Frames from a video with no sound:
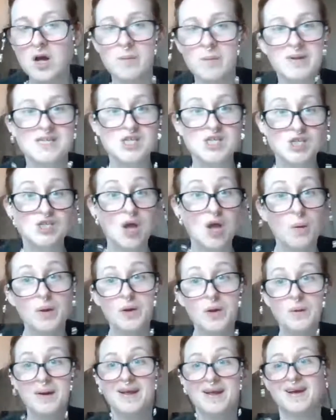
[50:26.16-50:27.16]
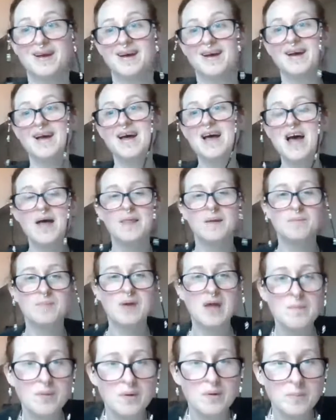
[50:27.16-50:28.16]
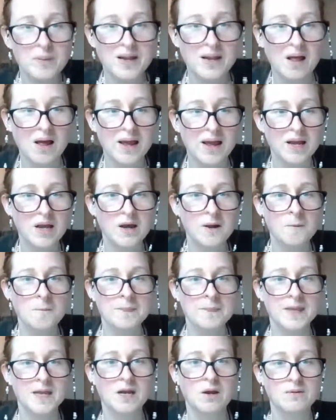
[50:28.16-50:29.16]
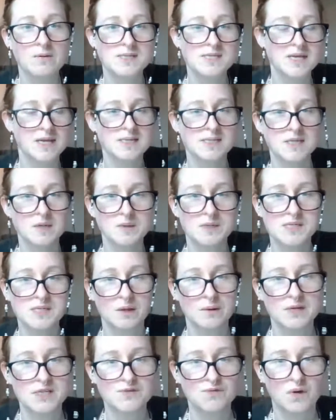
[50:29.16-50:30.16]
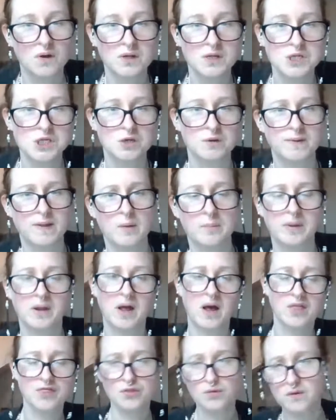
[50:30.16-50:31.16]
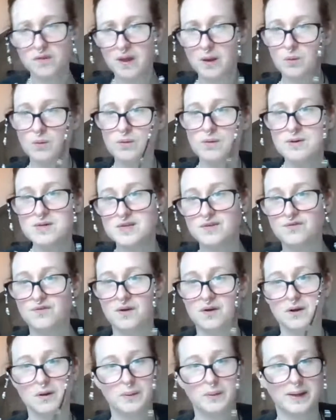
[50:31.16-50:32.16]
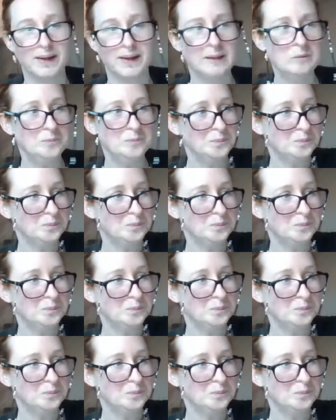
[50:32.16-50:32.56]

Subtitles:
but it's so annoying. And then people will be like, you know, it will say so and so has followed you, and they'll be like, I thought they were already following